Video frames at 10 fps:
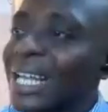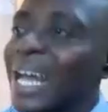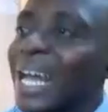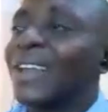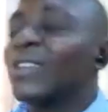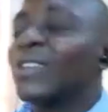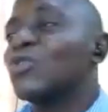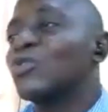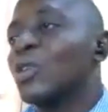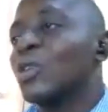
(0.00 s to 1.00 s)
it and try
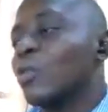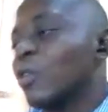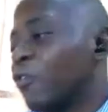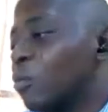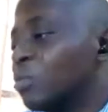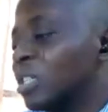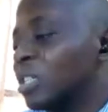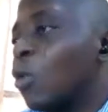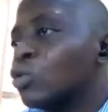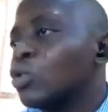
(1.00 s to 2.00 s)
to do away from their
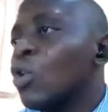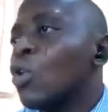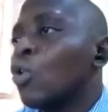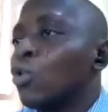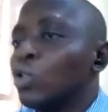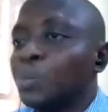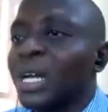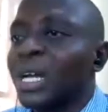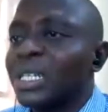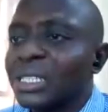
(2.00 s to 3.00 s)
own old
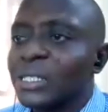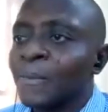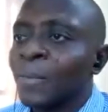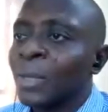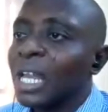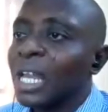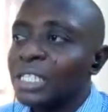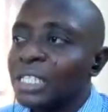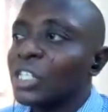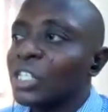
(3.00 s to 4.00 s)
practices.
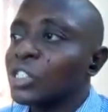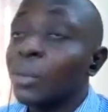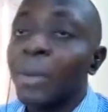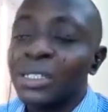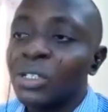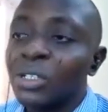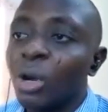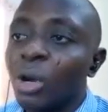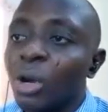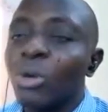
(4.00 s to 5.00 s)
Extension
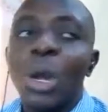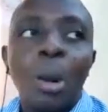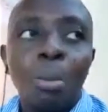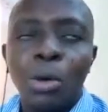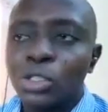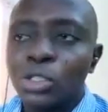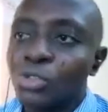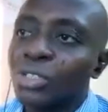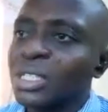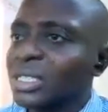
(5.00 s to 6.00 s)
personnel
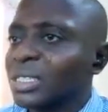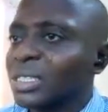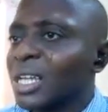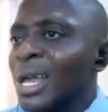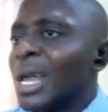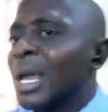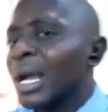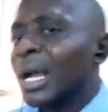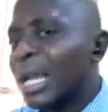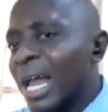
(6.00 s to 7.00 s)
must do this.
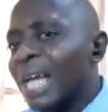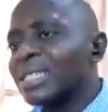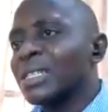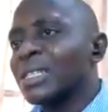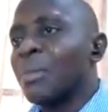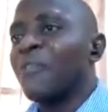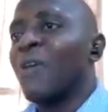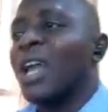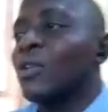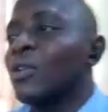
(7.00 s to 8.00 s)
Class,
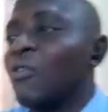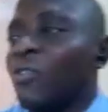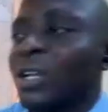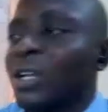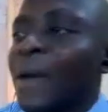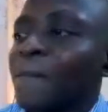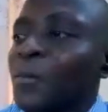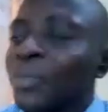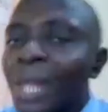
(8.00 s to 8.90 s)
before I go further,